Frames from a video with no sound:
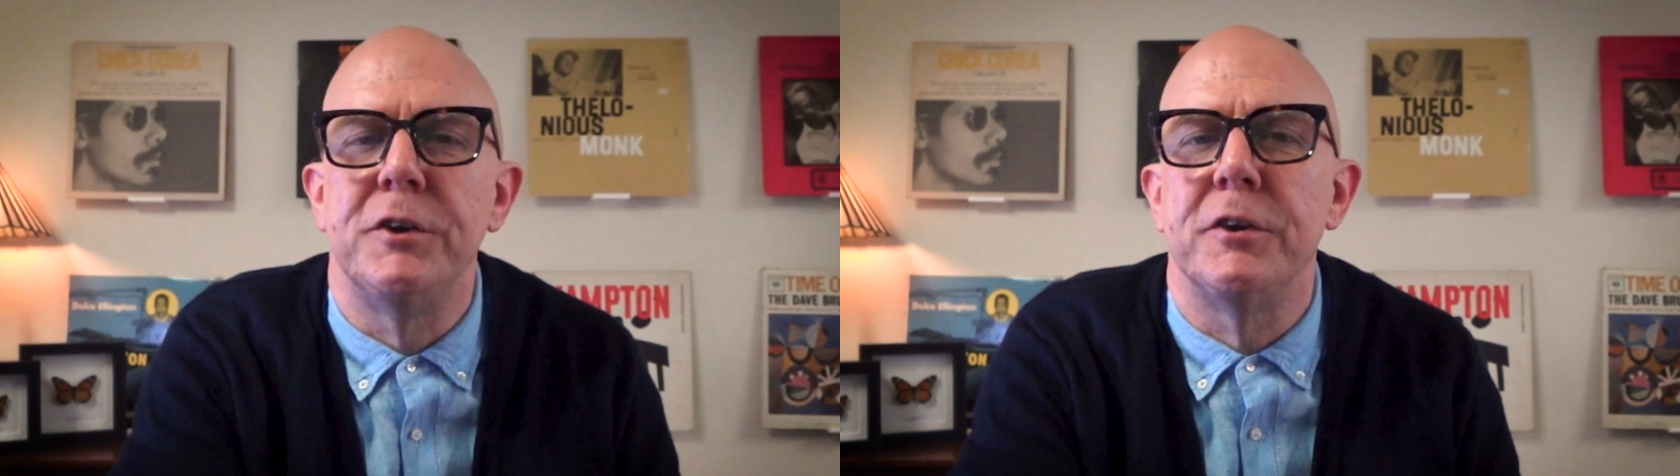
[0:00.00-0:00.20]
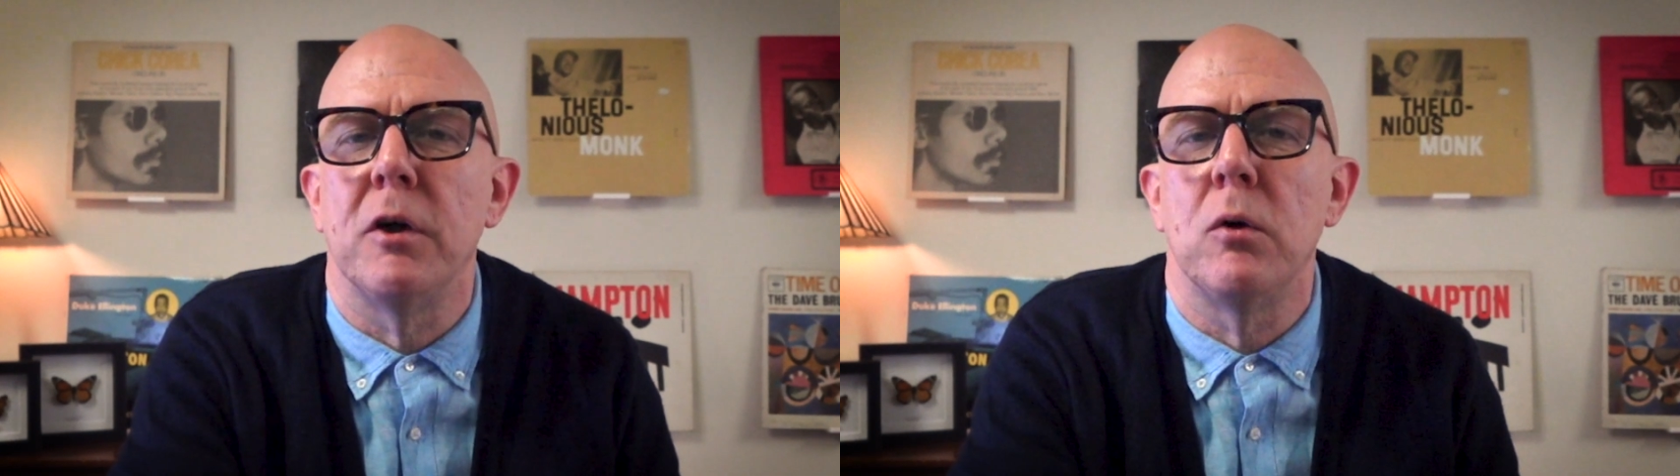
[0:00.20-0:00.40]

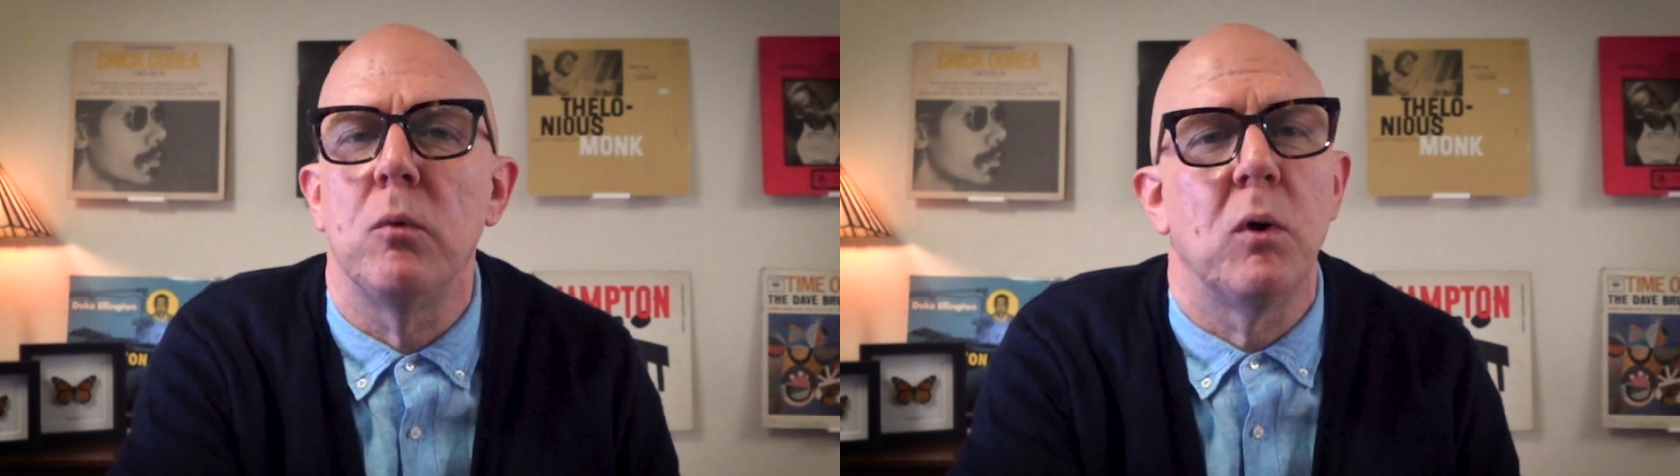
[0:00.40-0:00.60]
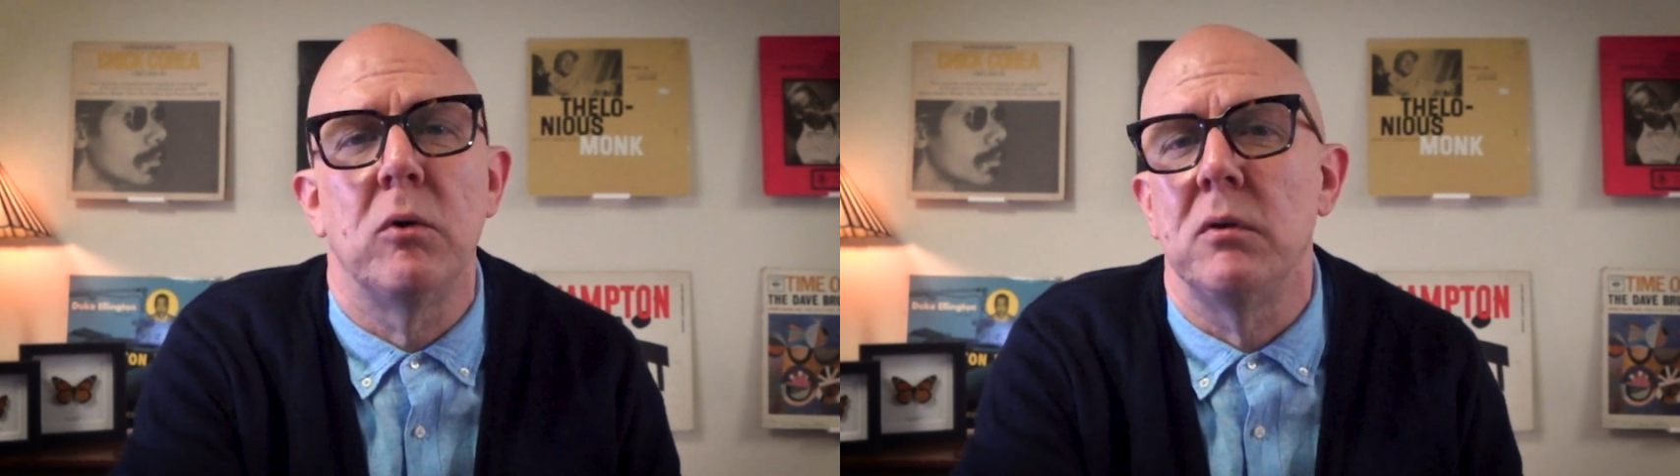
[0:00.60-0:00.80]
Joe
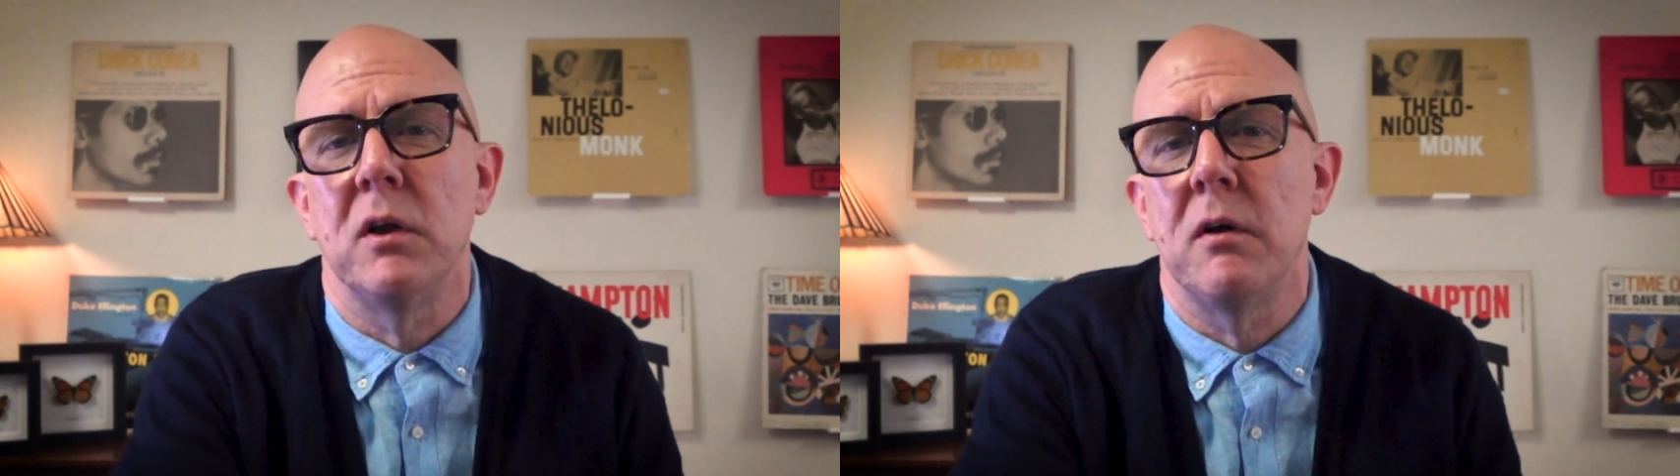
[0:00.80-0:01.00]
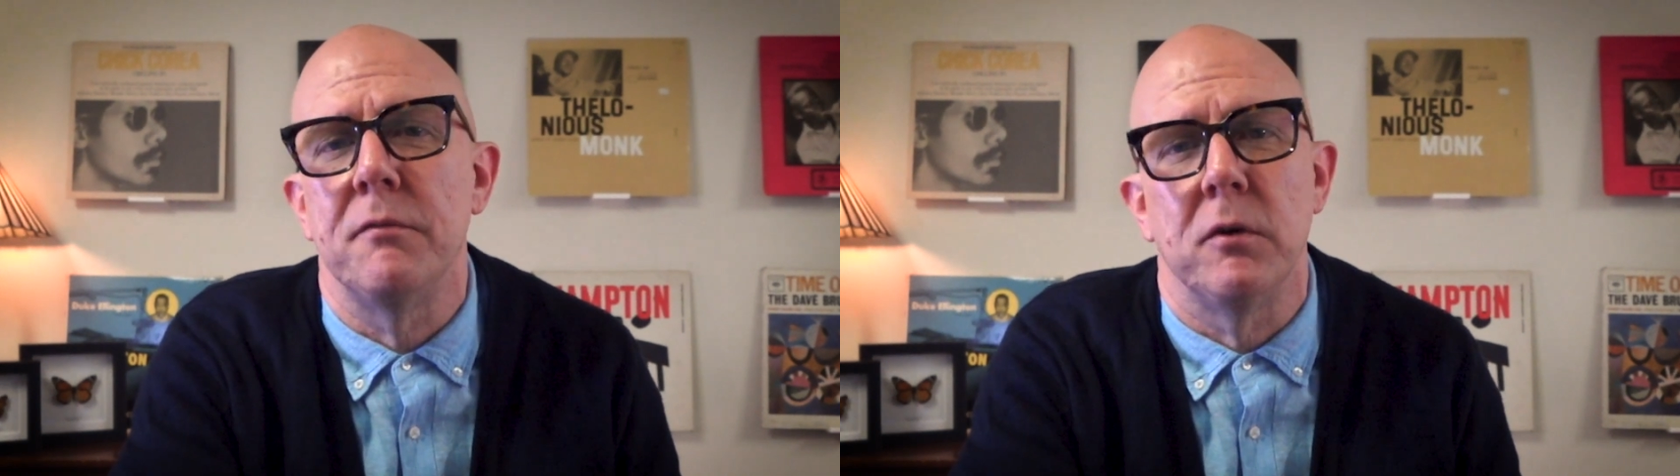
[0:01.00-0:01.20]
won't
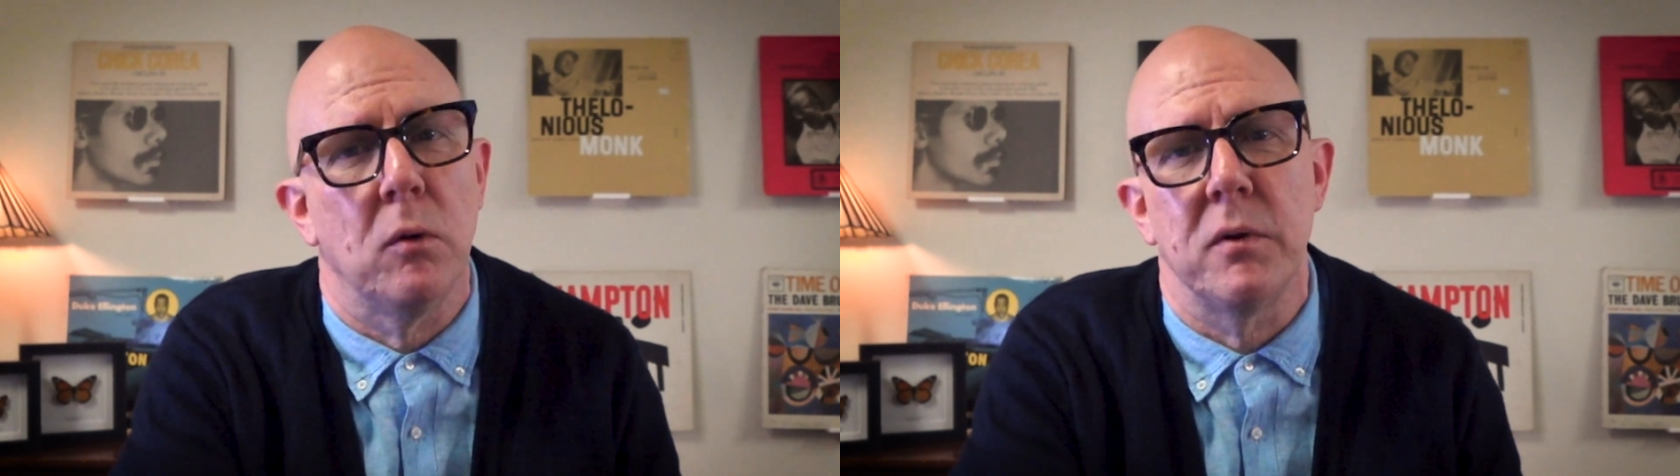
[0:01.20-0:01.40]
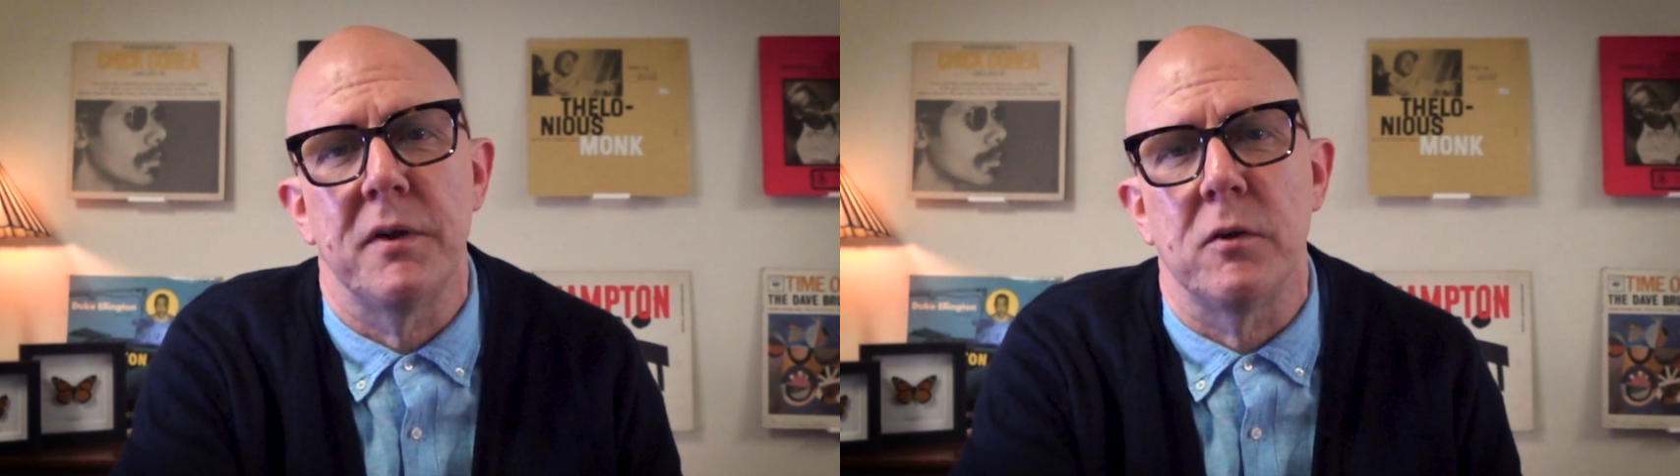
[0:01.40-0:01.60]
love
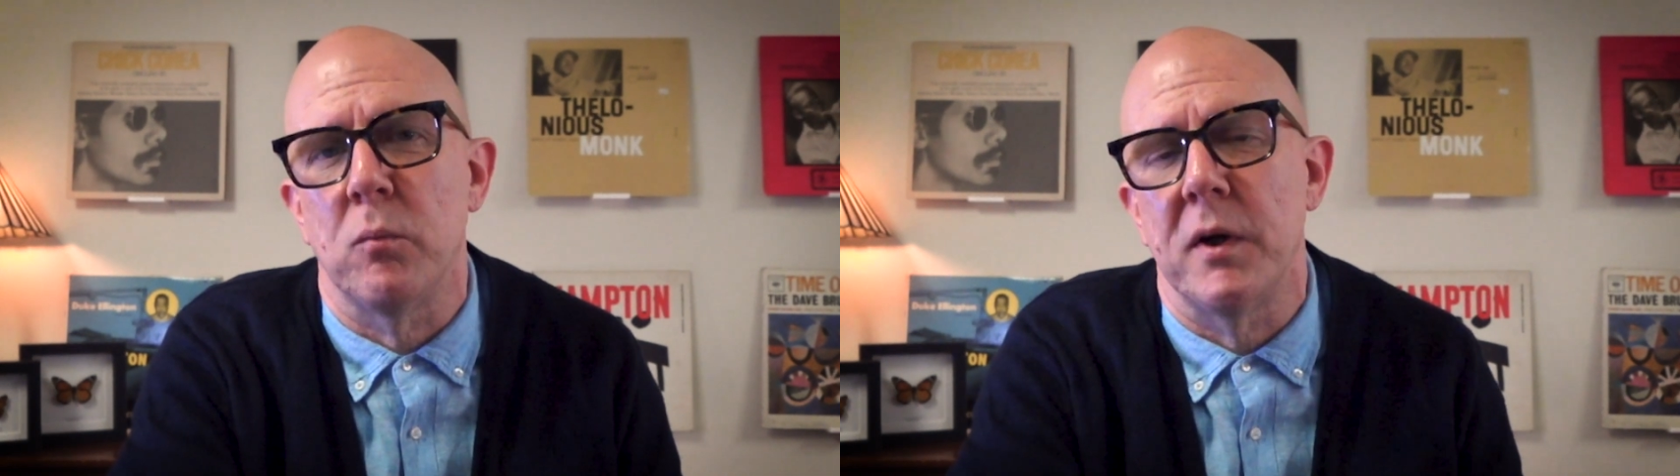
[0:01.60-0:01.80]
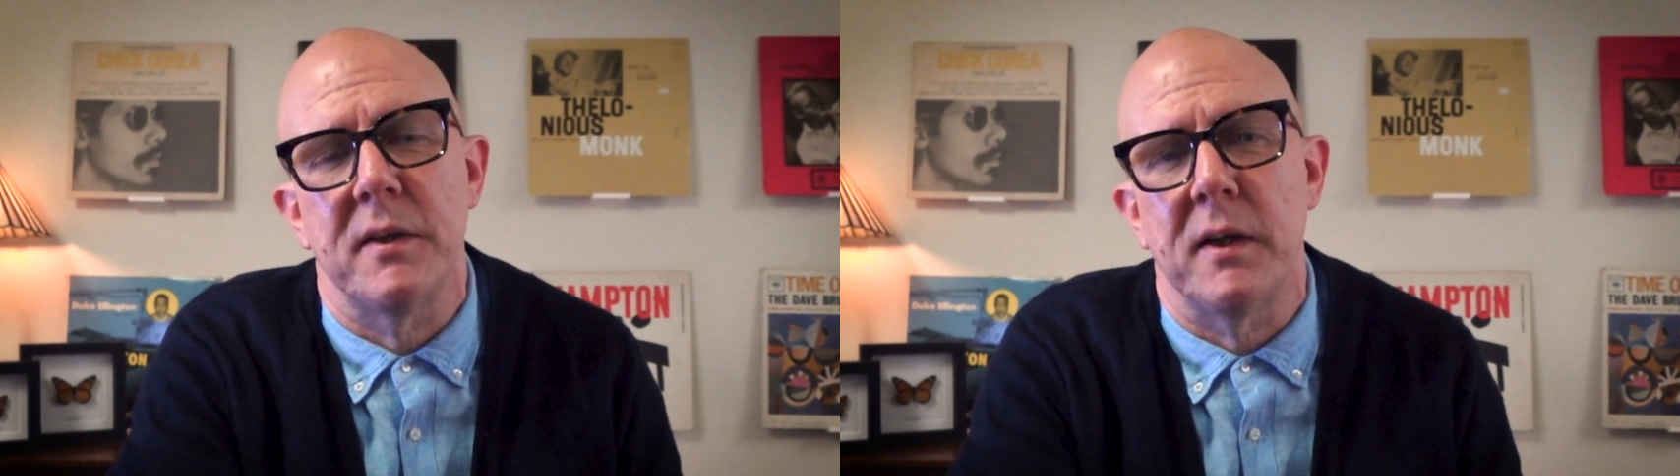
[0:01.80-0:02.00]
Lori the
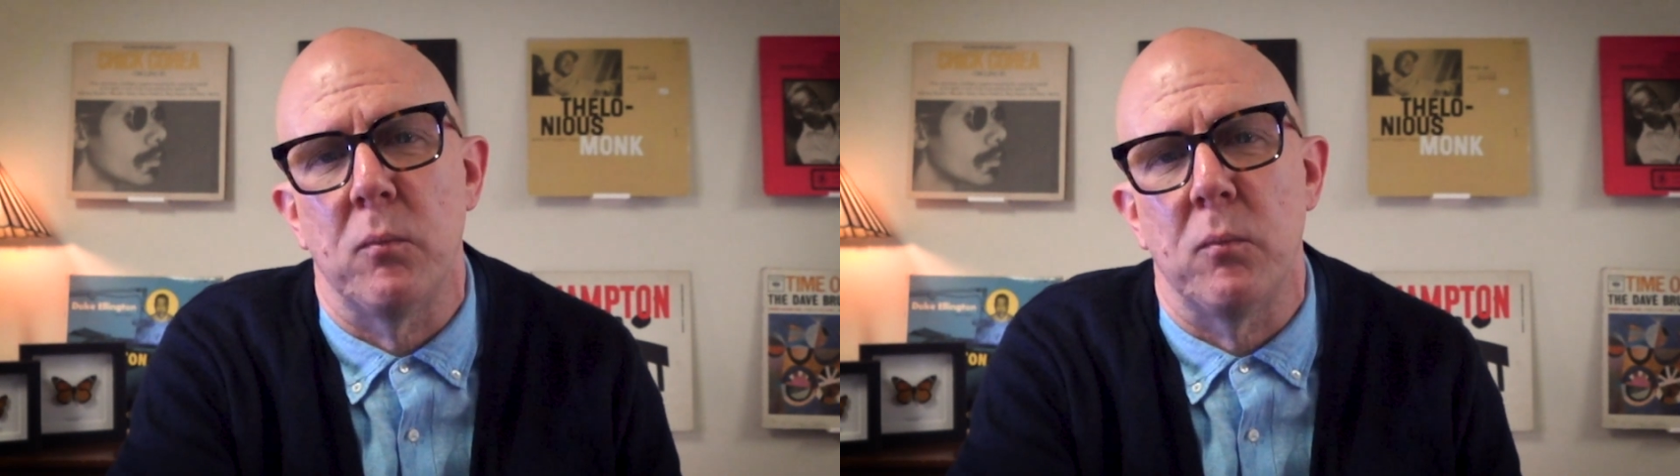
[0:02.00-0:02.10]
way that he